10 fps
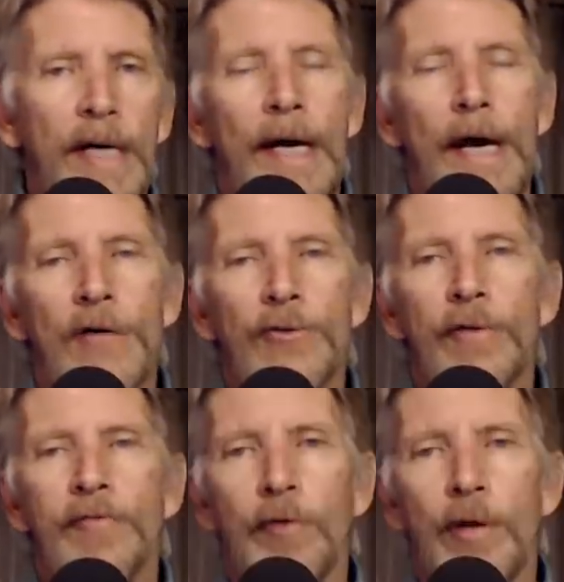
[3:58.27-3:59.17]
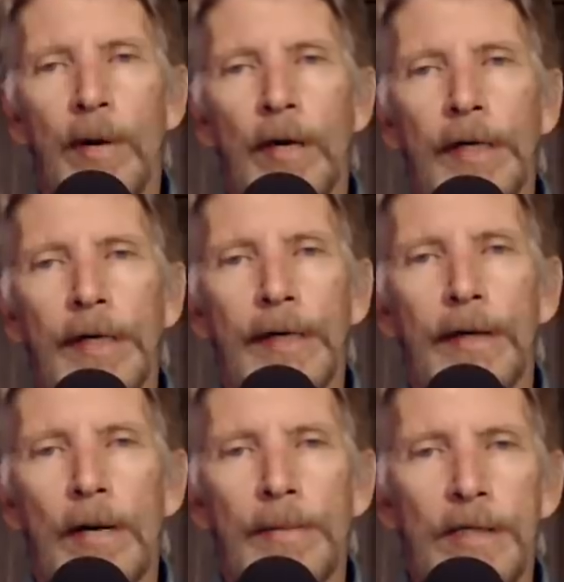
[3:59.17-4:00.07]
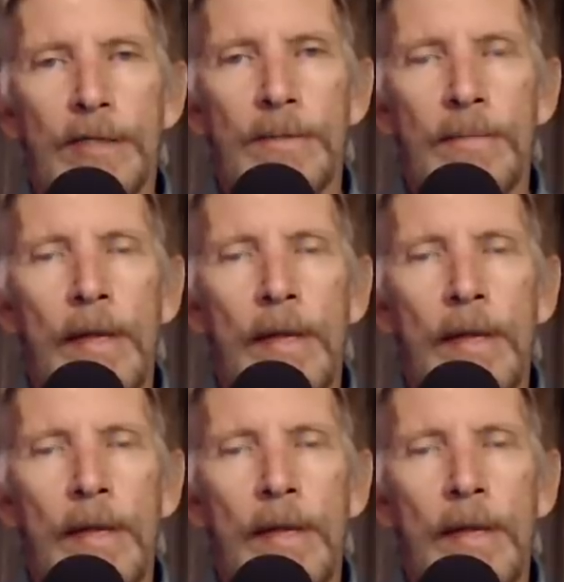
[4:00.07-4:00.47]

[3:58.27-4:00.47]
a hatred of free market economics.